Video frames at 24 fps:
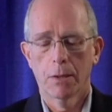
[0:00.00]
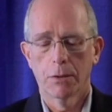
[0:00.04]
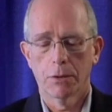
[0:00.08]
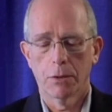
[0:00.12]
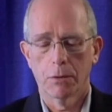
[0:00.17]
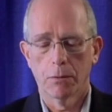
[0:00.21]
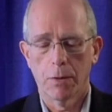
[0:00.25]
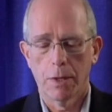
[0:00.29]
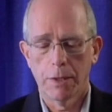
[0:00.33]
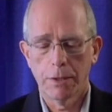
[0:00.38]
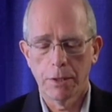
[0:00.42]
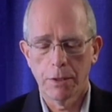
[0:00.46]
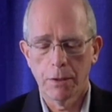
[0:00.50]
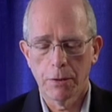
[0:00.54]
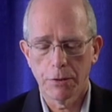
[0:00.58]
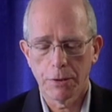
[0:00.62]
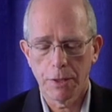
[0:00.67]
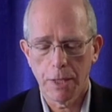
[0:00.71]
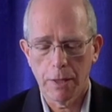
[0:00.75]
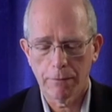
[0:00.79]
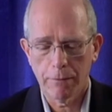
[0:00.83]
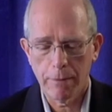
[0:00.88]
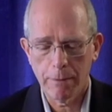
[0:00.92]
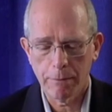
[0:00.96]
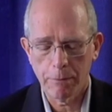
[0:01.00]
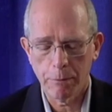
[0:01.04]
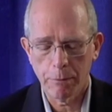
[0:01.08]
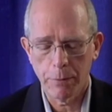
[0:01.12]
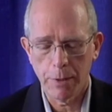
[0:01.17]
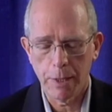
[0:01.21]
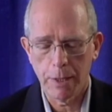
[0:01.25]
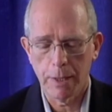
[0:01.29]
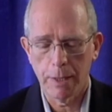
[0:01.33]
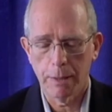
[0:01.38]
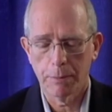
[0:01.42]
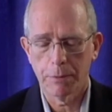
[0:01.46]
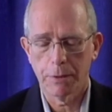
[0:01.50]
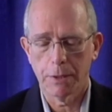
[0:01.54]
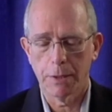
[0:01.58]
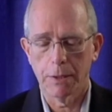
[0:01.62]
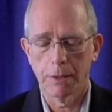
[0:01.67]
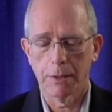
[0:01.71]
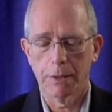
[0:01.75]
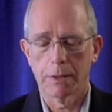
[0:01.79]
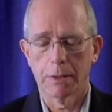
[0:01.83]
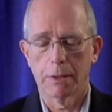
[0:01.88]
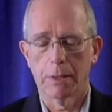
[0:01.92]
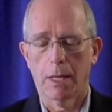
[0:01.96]
So raising yourself up from the hips
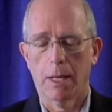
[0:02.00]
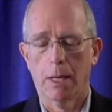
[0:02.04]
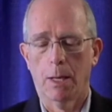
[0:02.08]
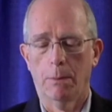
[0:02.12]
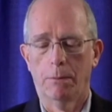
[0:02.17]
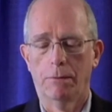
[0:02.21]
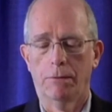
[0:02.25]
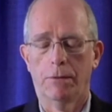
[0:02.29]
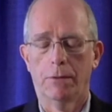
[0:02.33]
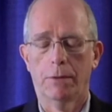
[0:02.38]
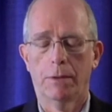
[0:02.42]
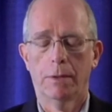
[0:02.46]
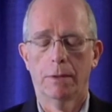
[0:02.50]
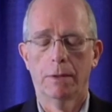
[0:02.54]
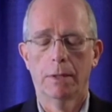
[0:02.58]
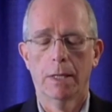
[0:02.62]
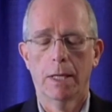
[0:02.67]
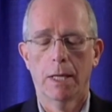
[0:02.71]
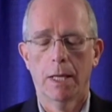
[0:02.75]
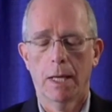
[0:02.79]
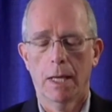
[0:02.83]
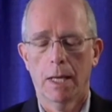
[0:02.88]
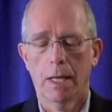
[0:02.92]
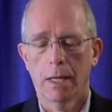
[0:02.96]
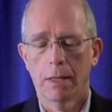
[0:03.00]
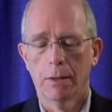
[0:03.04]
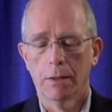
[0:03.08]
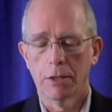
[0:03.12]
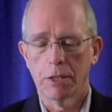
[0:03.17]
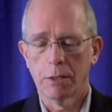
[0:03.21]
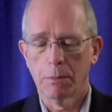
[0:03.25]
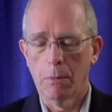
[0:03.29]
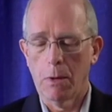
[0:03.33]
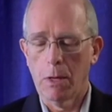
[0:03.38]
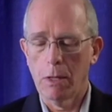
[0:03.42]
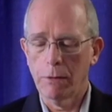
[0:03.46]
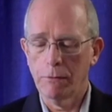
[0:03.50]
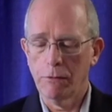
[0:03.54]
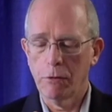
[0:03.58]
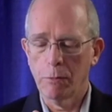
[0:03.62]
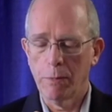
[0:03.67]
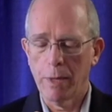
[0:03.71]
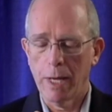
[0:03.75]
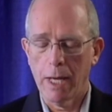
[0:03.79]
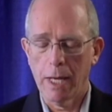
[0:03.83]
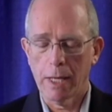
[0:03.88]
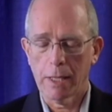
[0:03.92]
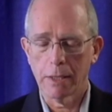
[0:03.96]
is helpful. The small of your
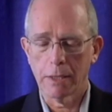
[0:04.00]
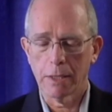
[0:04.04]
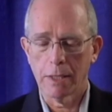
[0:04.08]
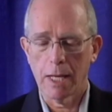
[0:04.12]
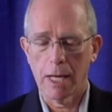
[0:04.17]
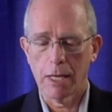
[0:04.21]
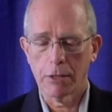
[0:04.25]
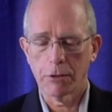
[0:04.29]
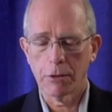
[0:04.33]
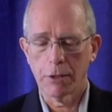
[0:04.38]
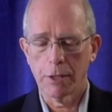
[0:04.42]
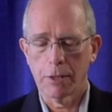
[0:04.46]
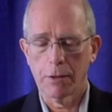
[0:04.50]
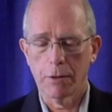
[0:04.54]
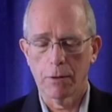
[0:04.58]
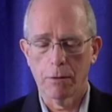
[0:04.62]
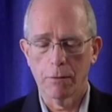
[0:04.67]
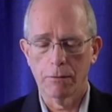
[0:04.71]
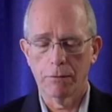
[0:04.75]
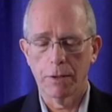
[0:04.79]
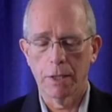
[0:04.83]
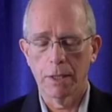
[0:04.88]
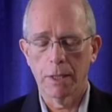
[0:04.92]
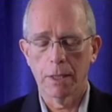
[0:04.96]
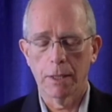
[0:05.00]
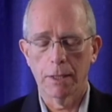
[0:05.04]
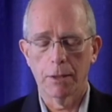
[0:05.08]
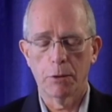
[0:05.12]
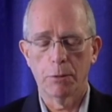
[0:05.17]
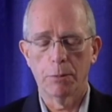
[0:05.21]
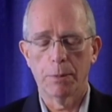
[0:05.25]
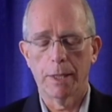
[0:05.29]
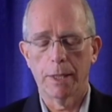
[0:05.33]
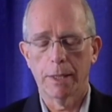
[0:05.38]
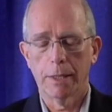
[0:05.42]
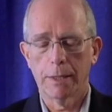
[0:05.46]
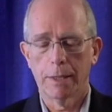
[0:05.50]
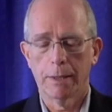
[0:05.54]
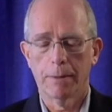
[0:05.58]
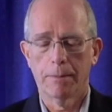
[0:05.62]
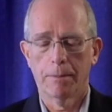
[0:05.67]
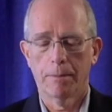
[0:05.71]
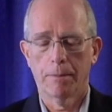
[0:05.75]
back is naturally curved in a little bit.